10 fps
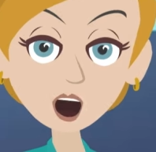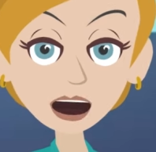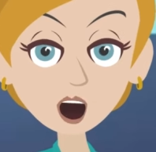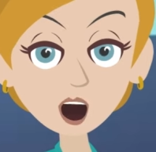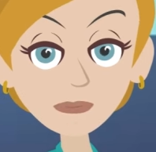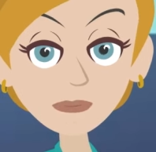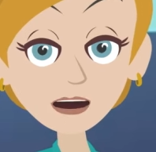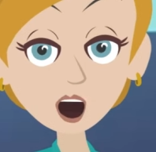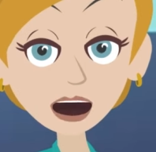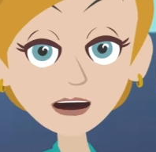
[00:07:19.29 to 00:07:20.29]
And
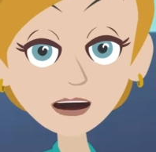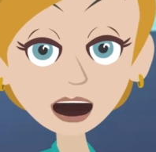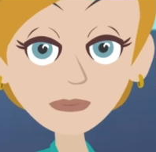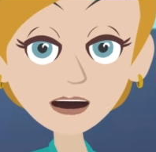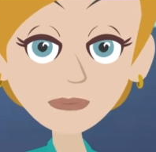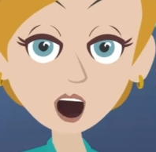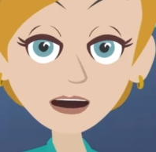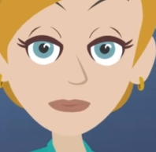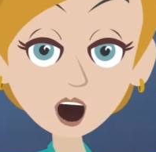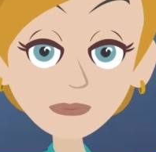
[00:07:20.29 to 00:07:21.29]
then you have to
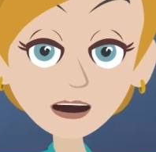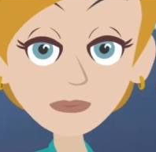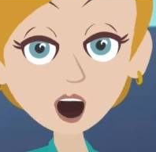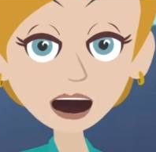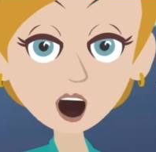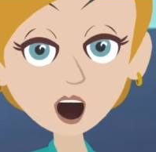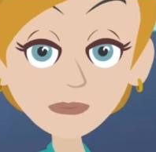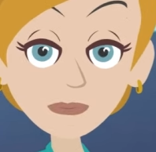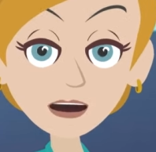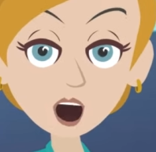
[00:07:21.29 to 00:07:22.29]
change
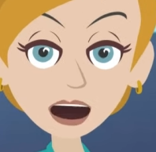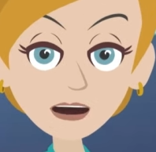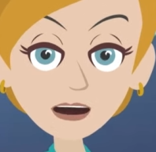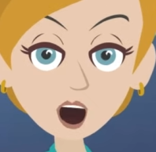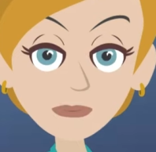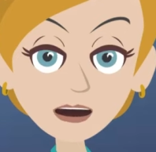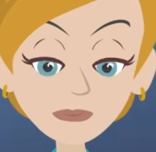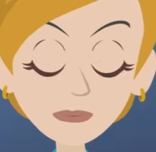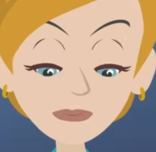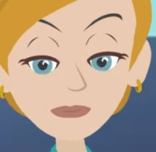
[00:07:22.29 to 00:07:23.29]
the vibration so
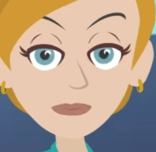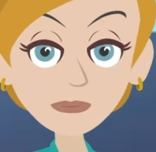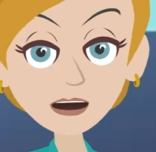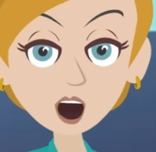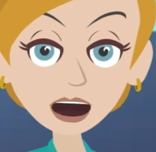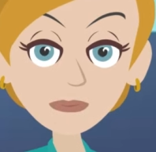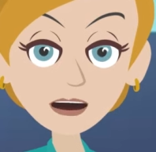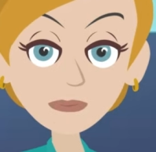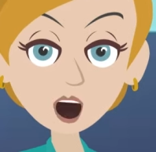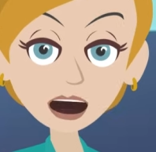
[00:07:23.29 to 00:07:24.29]
that it pleases you.
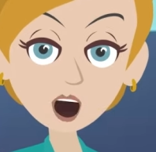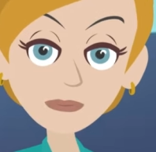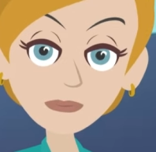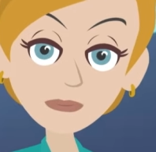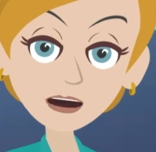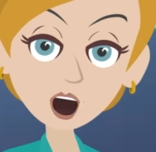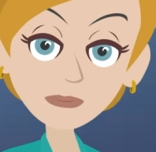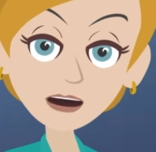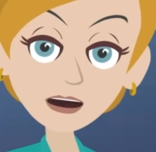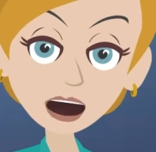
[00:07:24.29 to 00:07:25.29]
And that's where
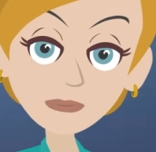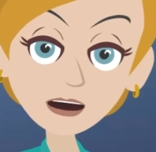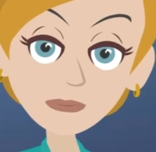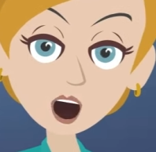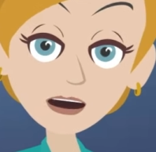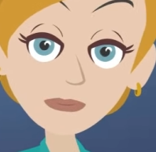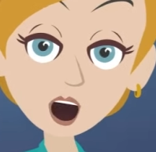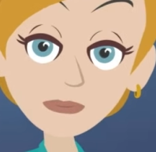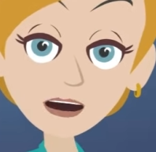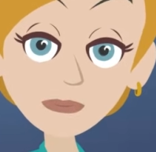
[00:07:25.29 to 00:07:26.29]
focus or
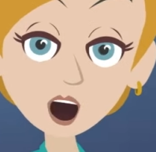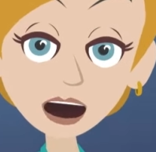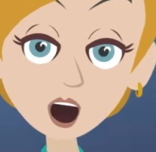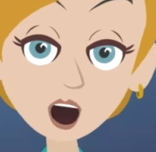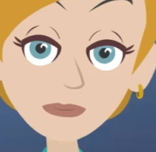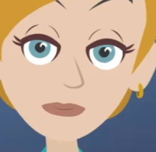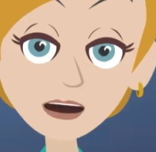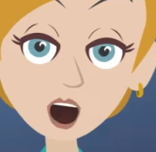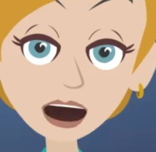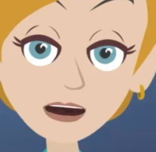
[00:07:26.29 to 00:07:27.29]
concentration or maybe a
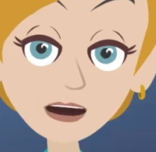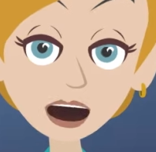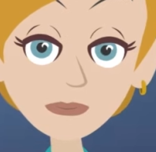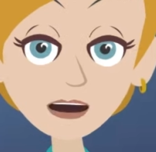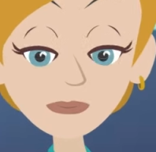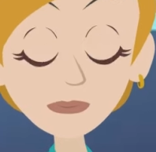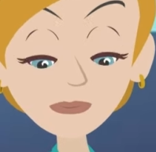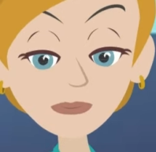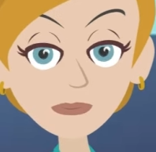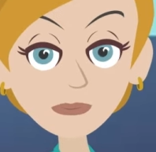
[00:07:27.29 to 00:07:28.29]
little willpower
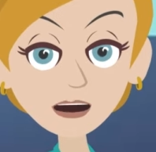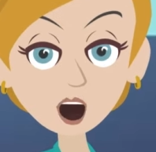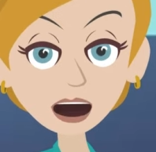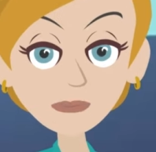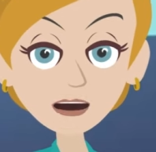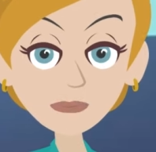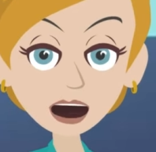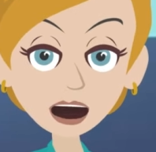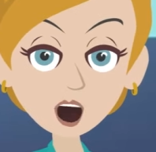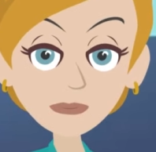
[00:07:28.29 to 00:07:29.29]
come in. It
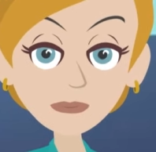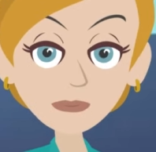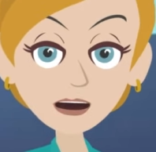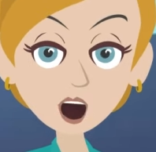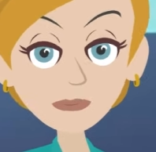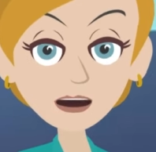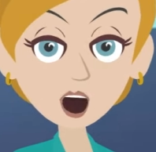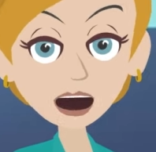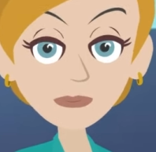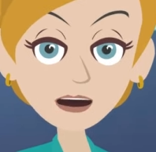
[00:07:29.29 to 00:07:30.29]
is not a difficult thing.